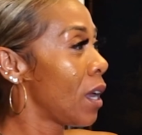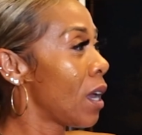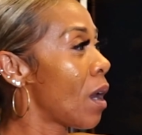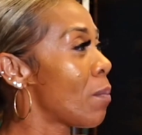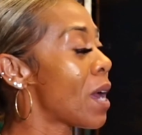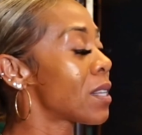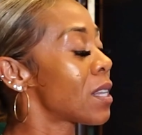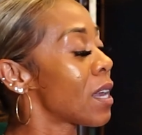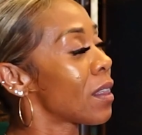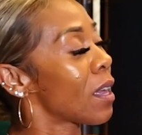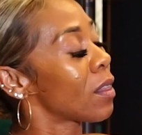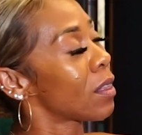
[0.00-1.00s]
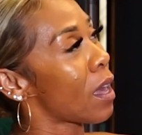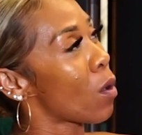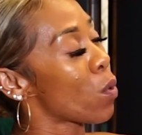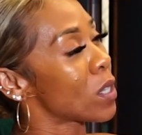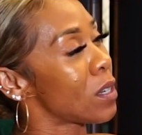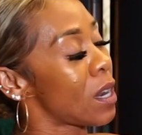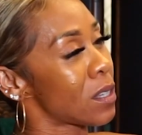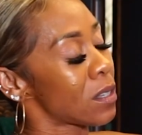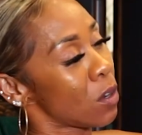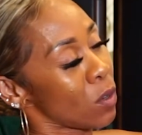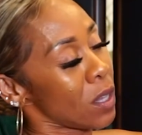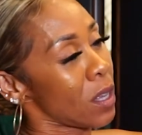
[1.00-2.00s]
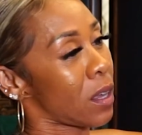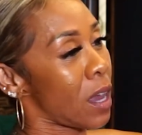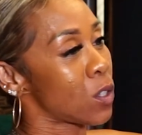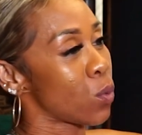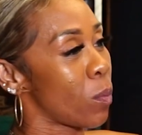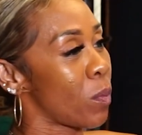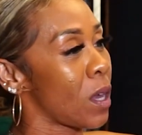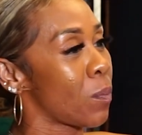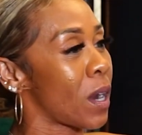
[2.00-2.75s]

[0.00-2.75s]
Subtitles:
And I'm not saying that that wasn't necessarily the case with me,